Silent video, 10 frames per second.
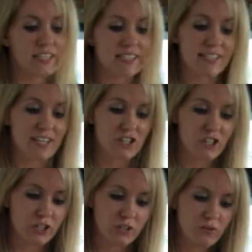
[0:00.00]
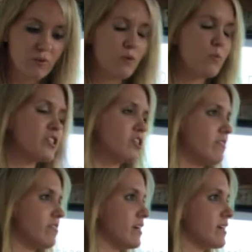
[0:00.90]
Stage 2, which I
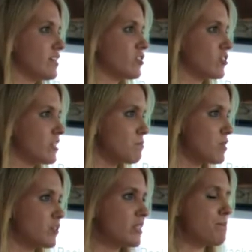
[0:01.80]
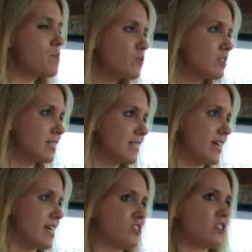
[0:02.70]
think is just the most important
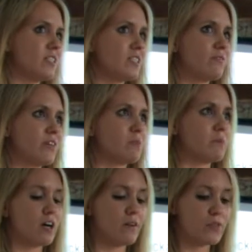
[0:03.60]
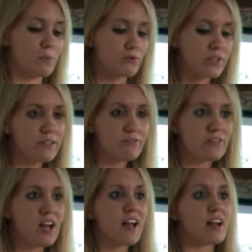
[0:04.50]
stage, is the development of the brief
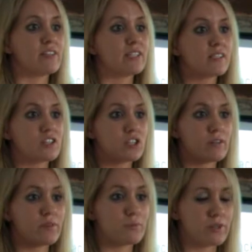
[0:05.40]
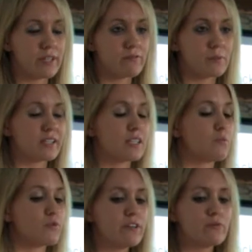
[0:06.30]
and the discussion of the brief, because the
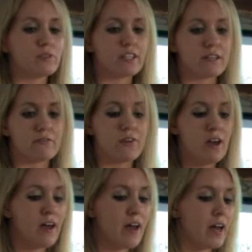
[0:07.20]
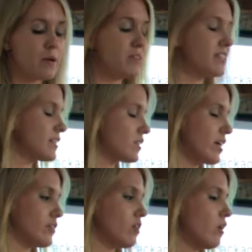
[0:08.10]
brief will give the
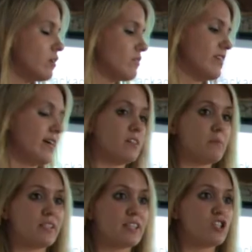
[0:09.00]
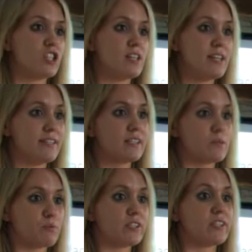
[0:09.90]
designer all of the elements that she needs
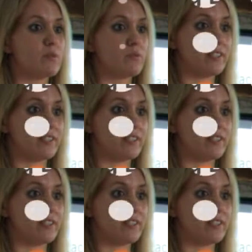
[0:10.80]
to proceed with